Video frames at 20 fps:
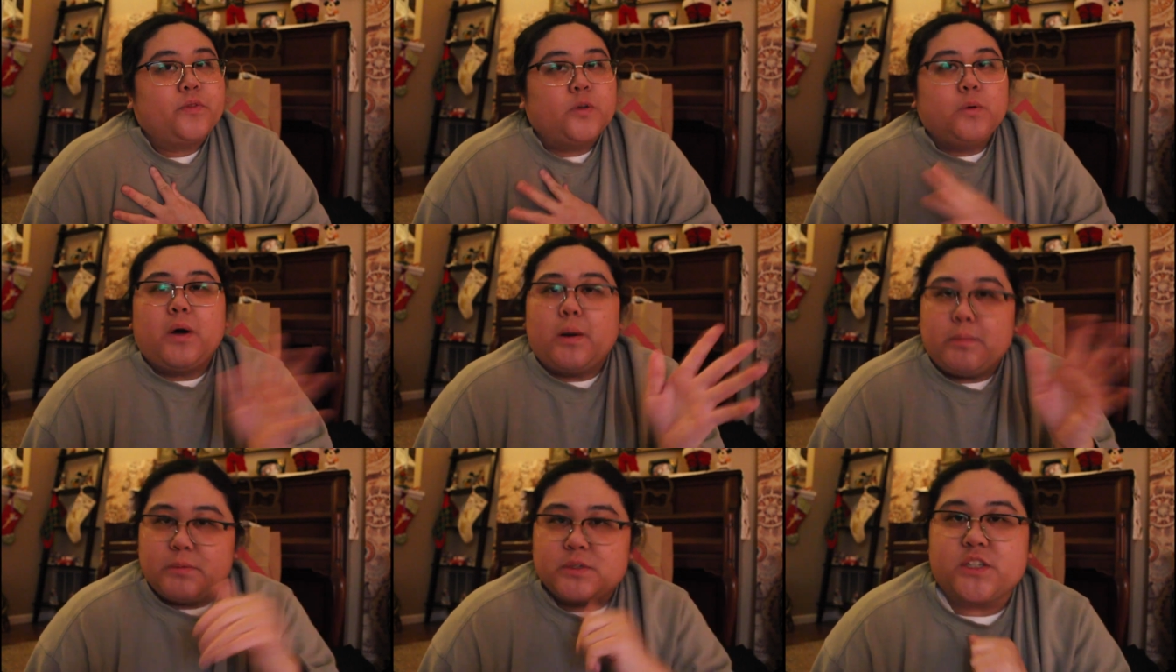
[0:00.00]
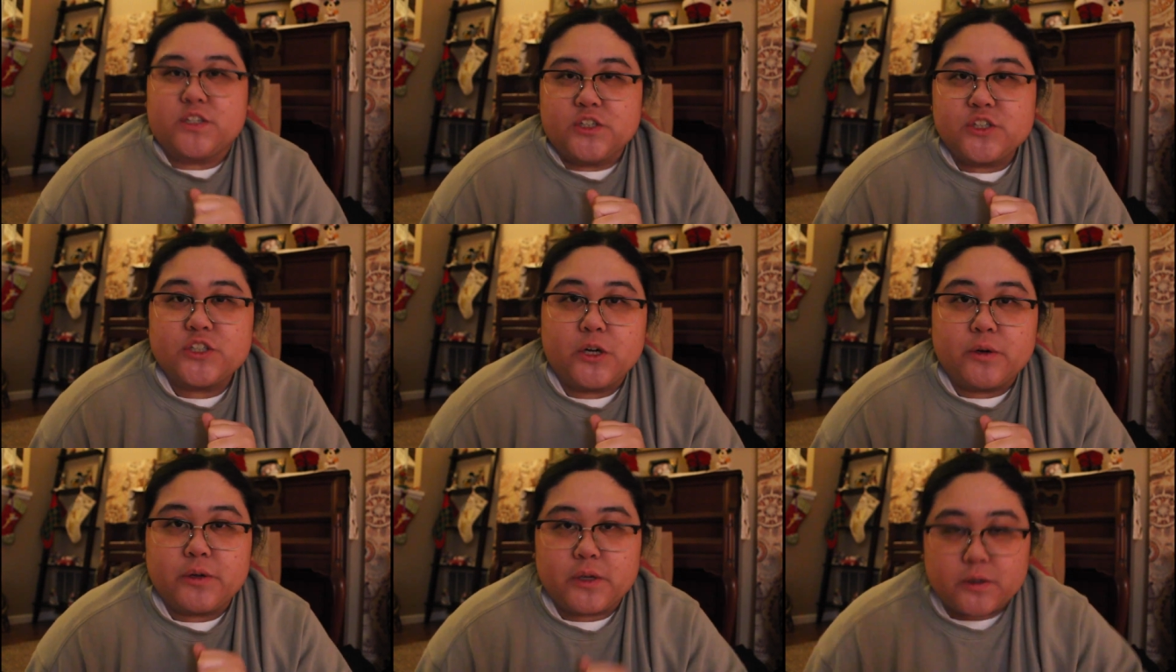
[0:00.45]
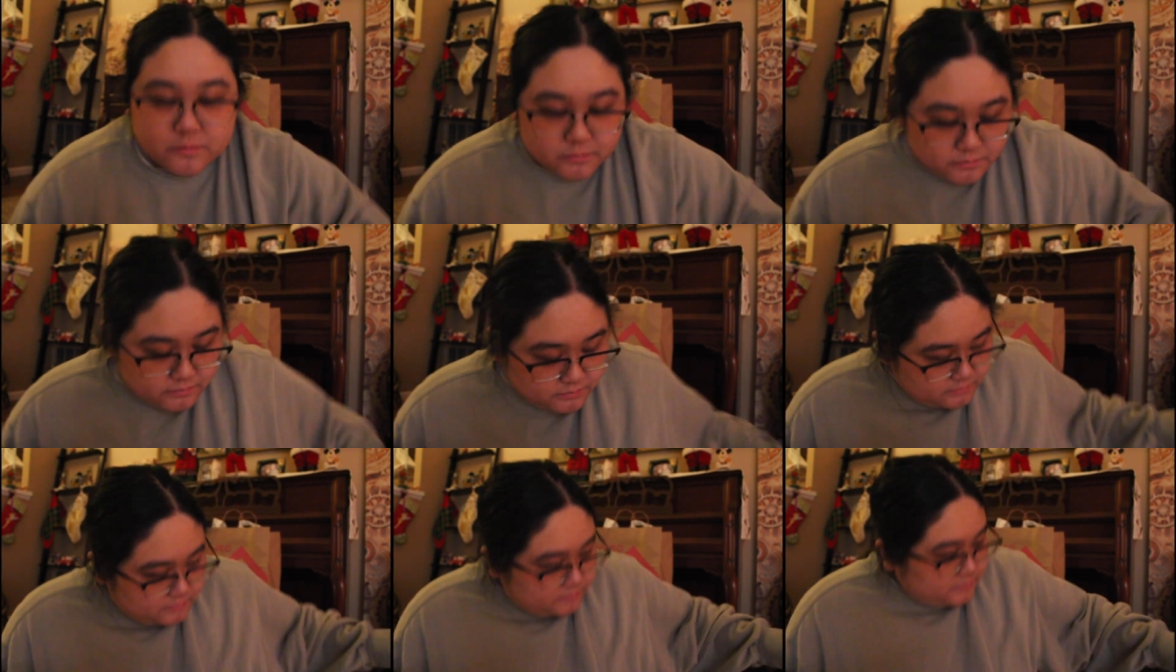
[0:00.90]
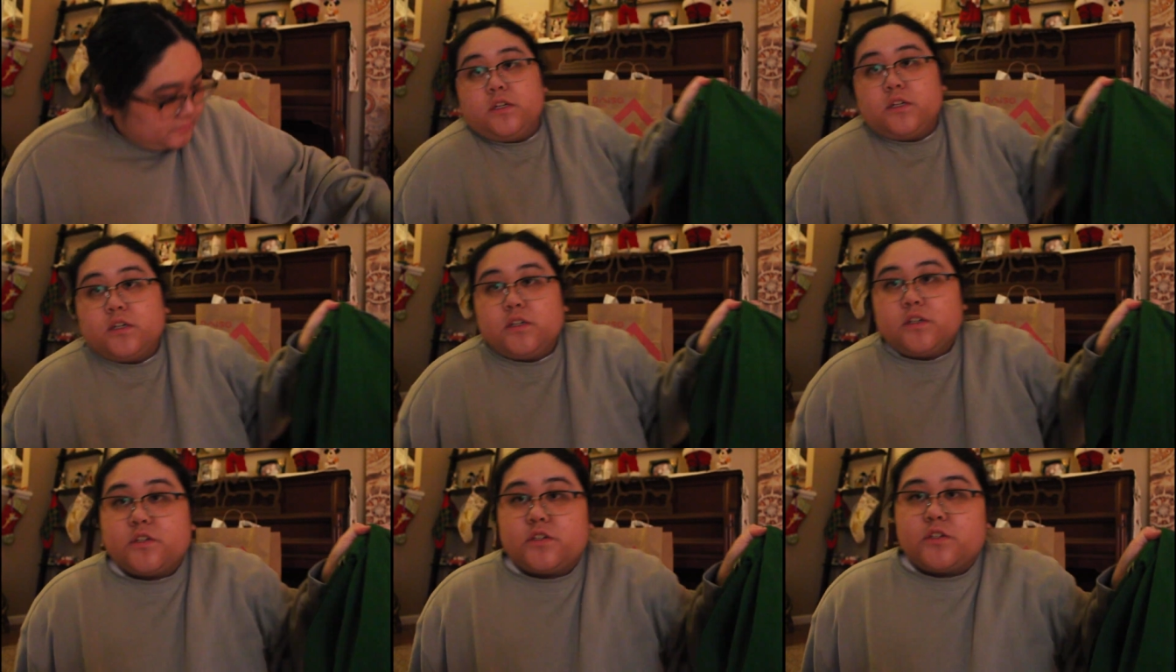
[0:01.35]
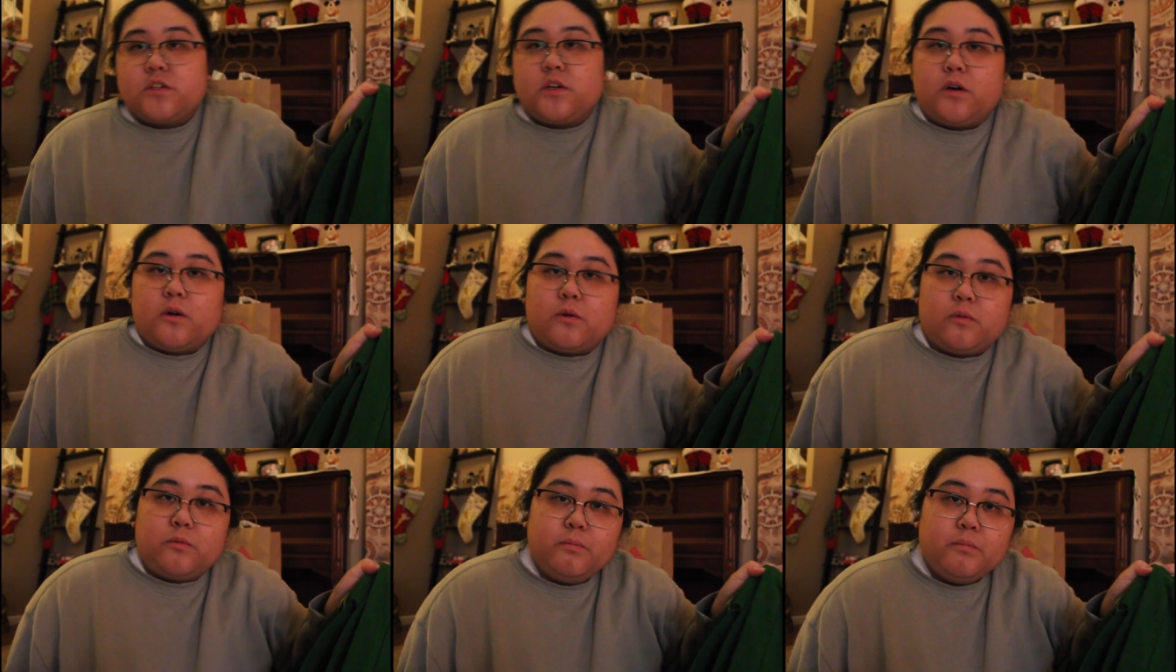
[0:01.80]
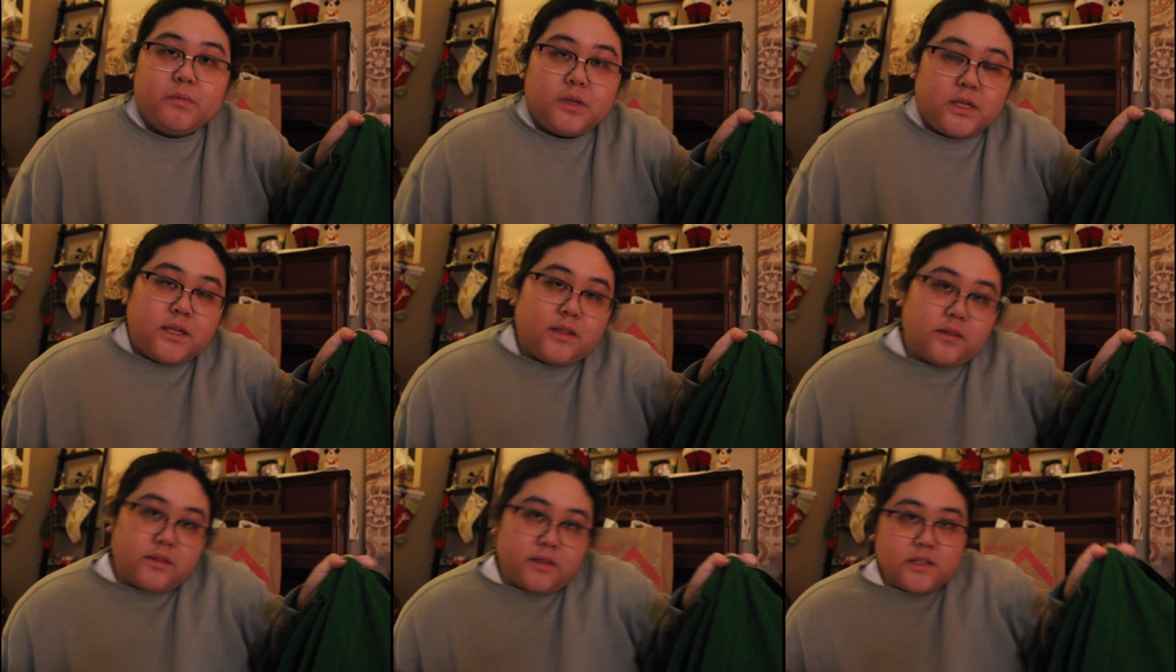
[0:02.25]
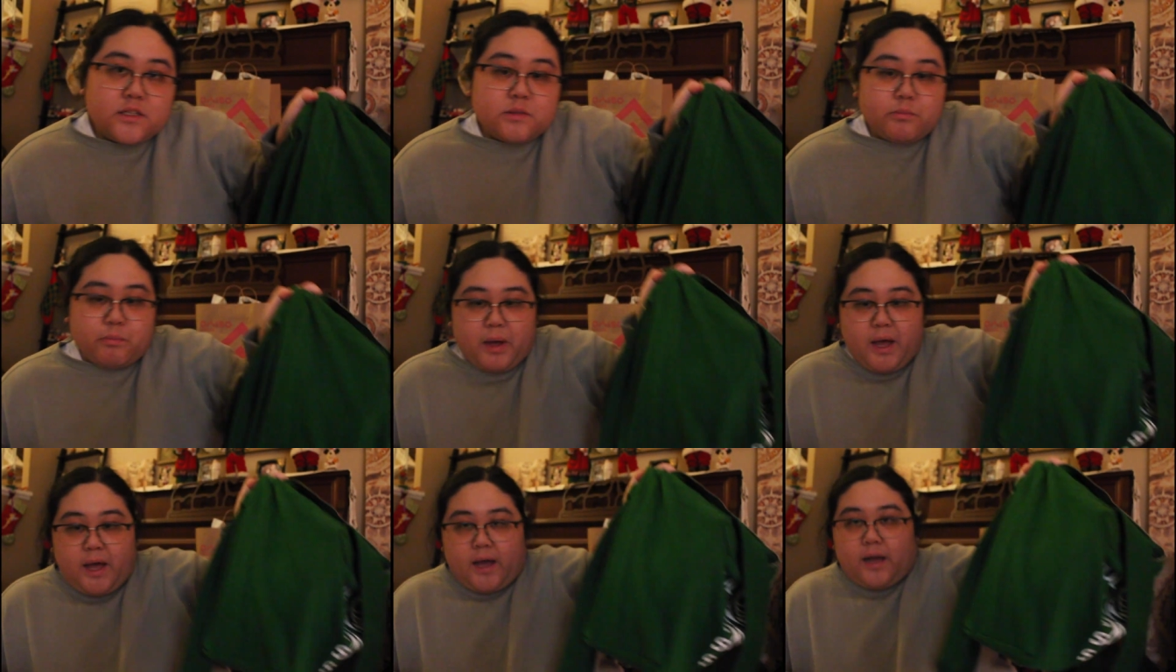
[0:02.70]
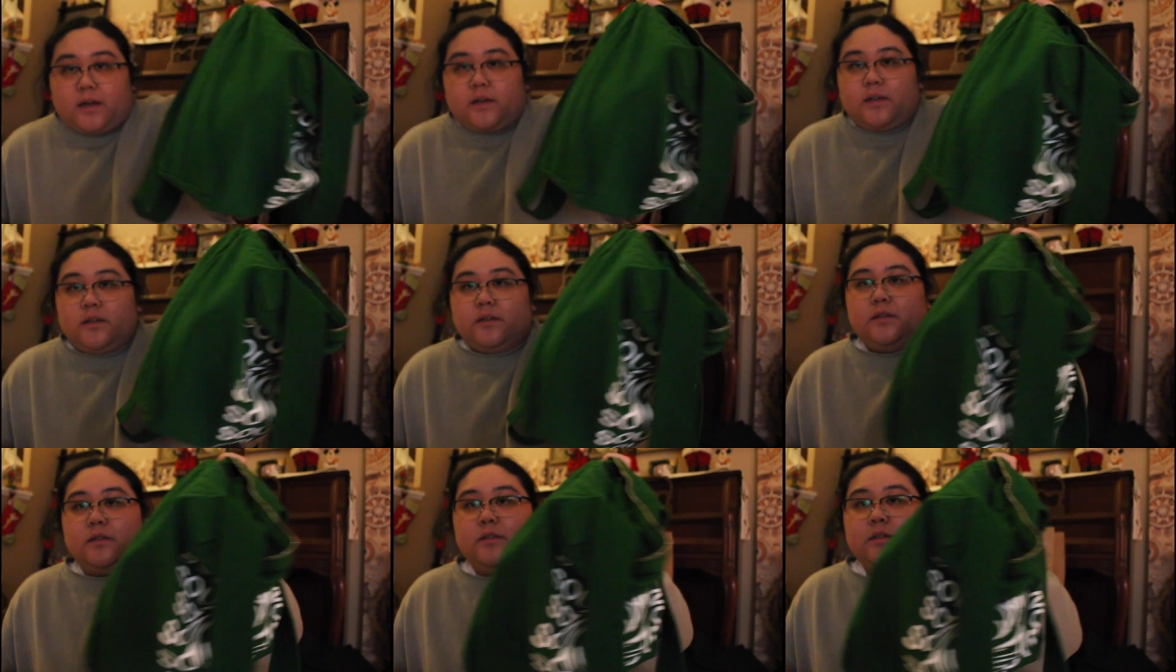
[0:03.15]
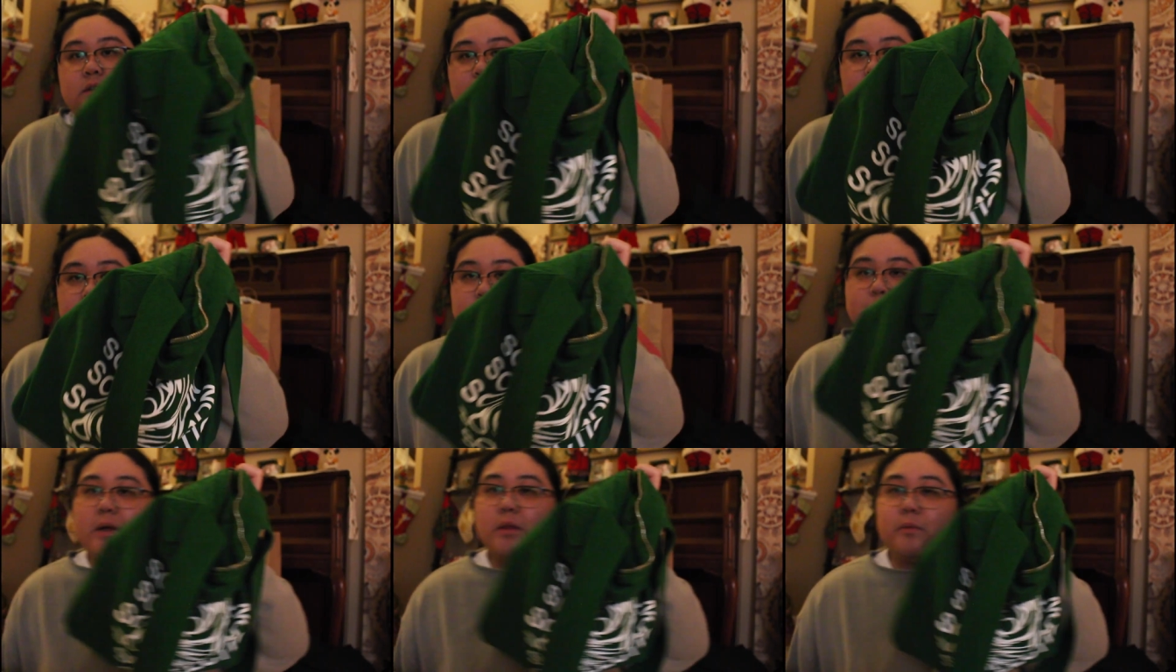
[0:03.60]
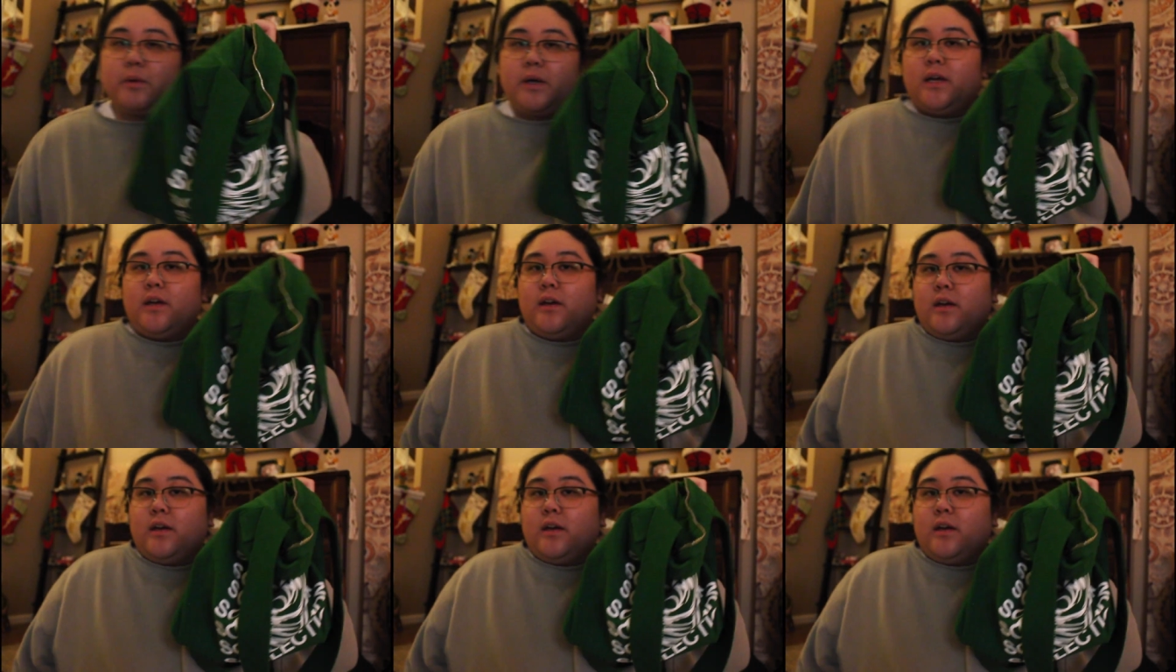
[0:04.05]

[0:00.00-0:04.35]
well, I'm just gonna show you. So in this bag, which by the way,